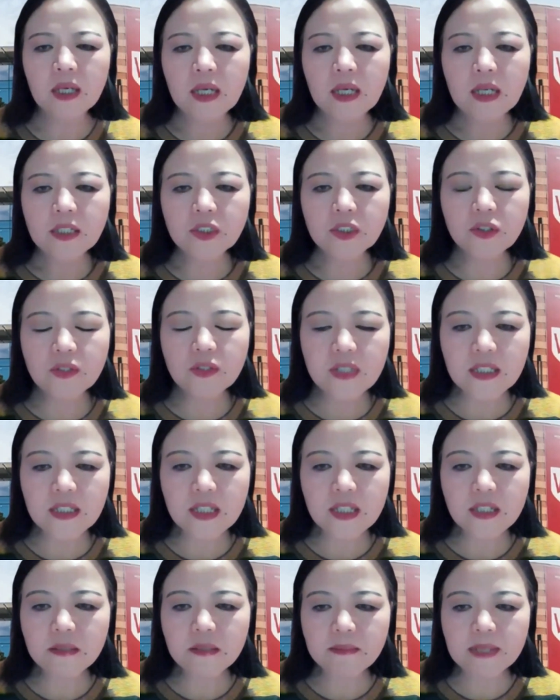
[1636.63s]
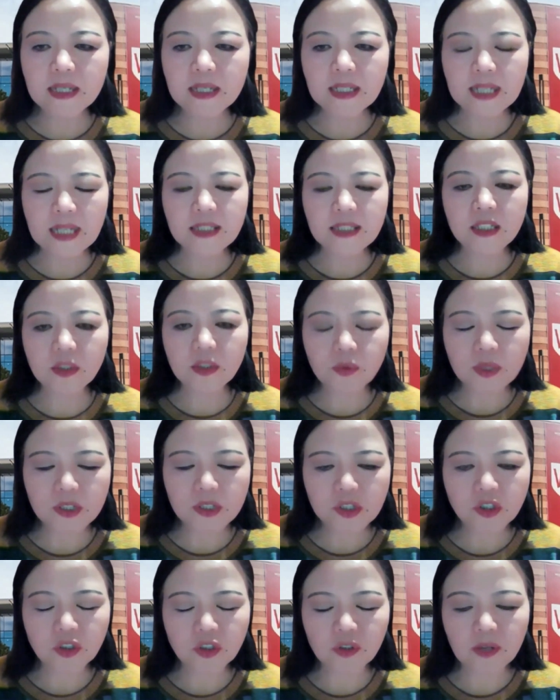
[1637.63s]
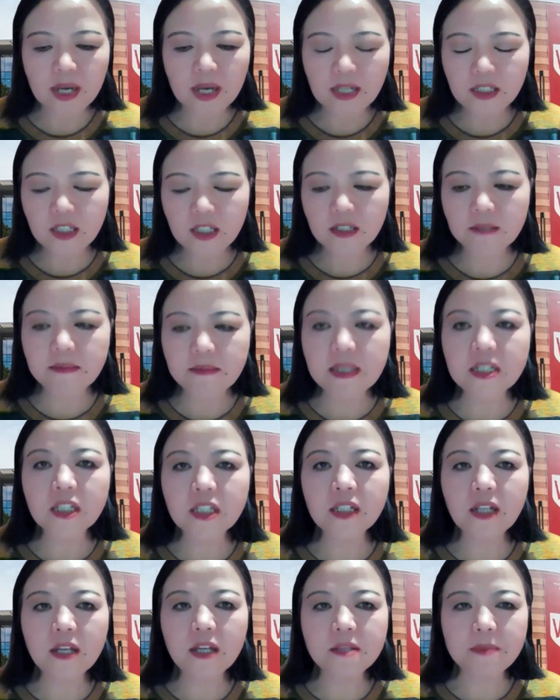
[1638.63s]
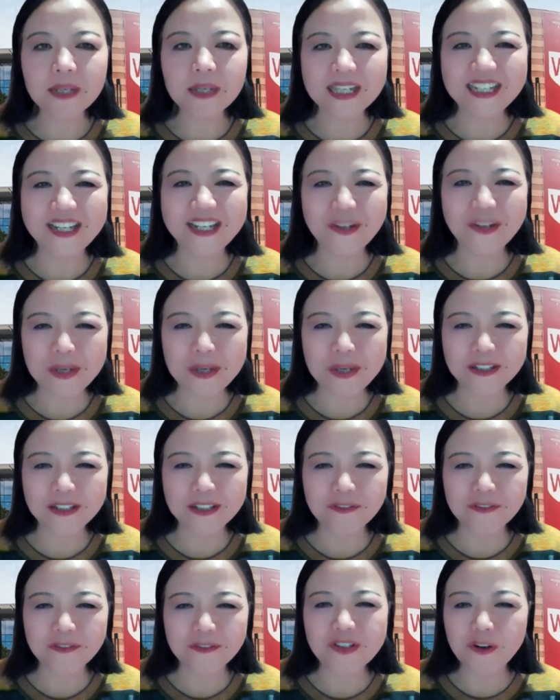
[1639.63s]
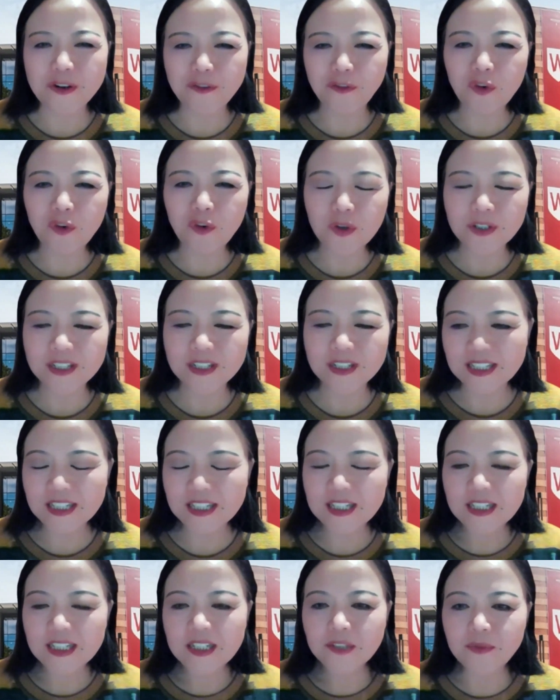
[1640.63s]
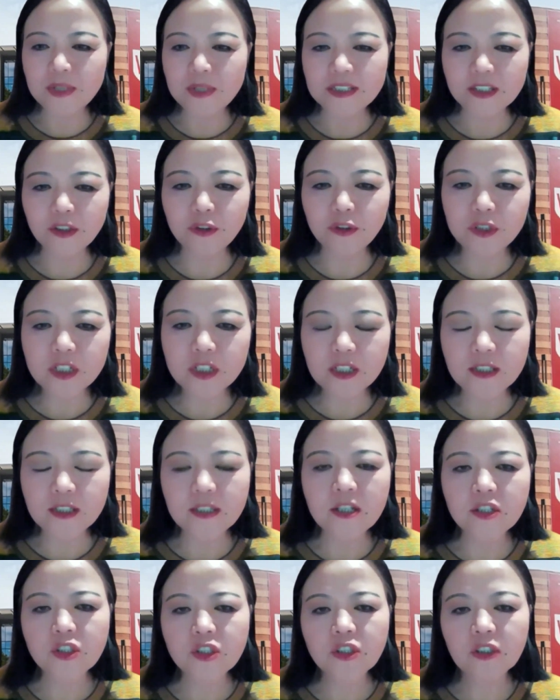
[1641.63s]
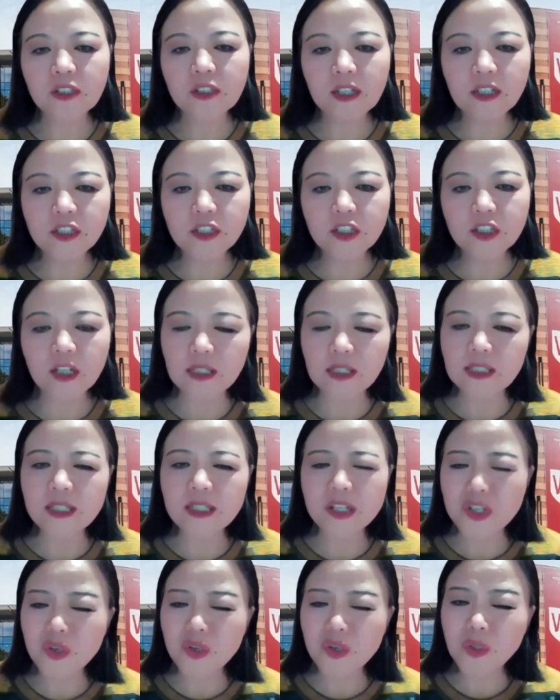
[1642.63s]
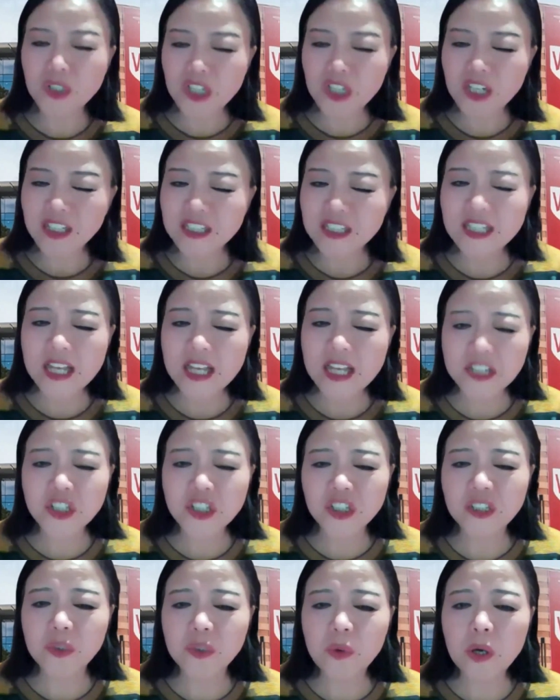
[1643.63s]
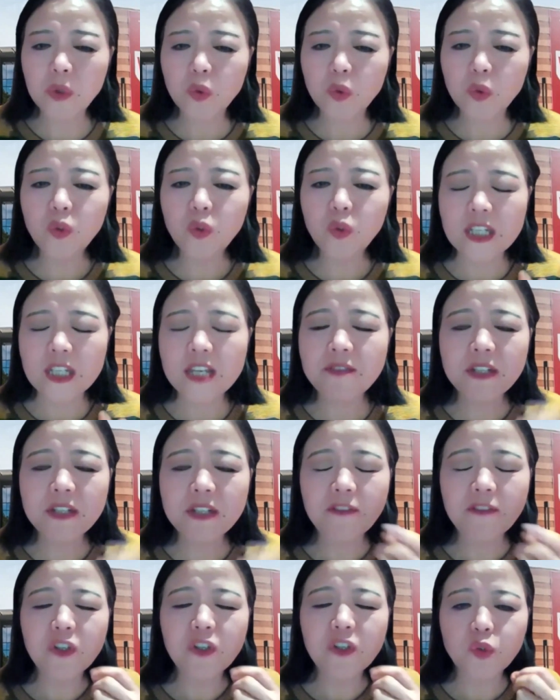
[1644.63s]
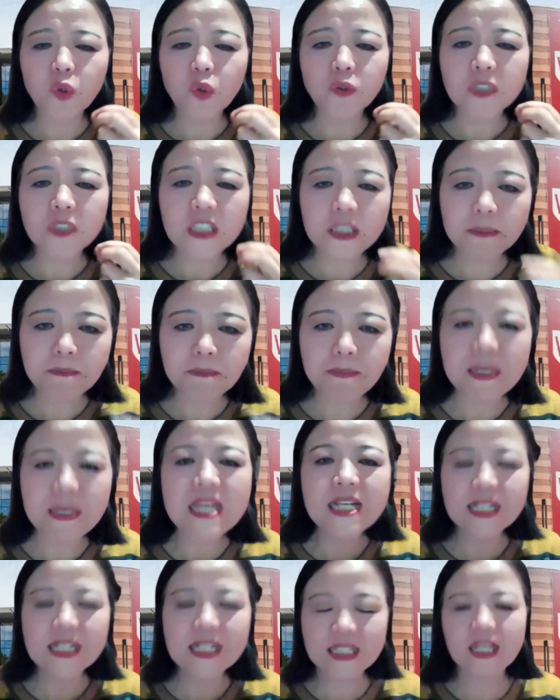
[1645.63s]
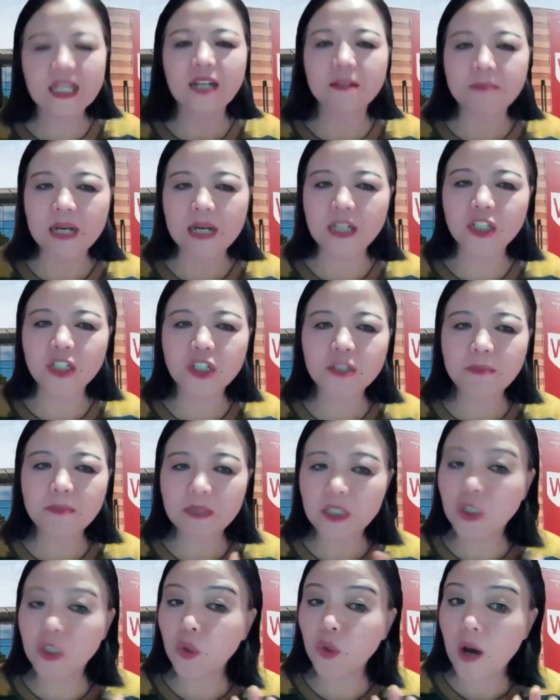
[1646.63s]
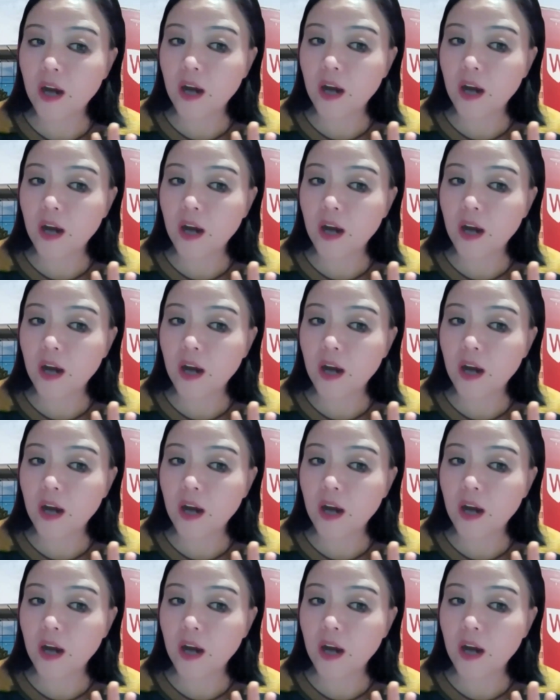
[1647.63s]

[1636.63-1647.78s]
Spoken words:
So this is my next question. You actually mentioned at the beginning, one of your 4 resolutions is to learn Chinese. Your Chinese is actually quite good, even if you don't speak that much, but you are.